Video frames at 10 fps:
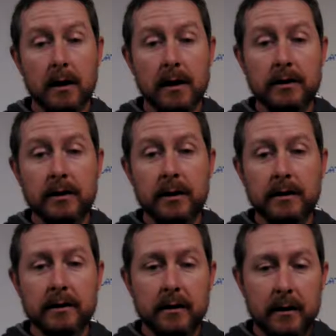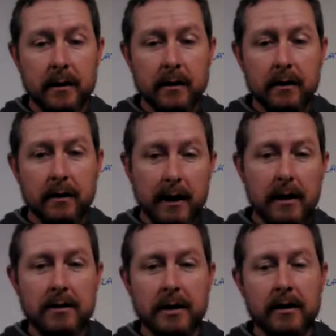is just
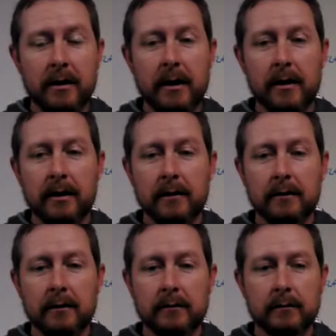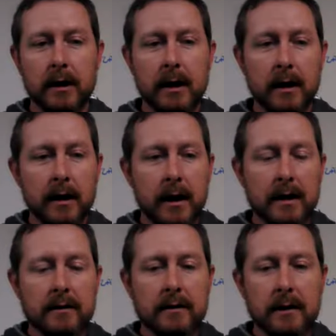get a generator.
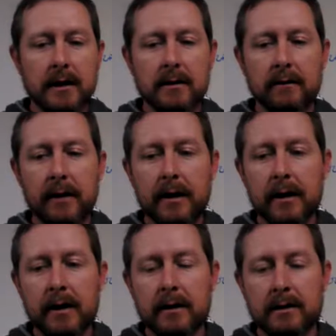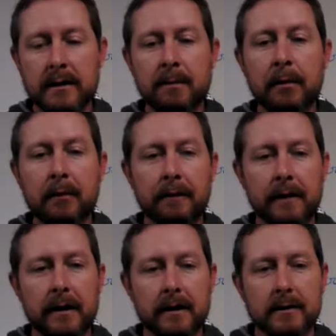It's a very simple
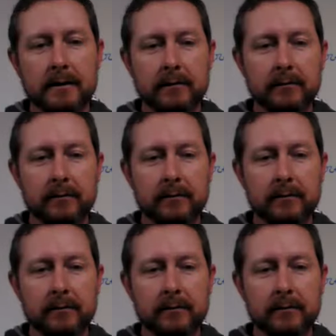fix.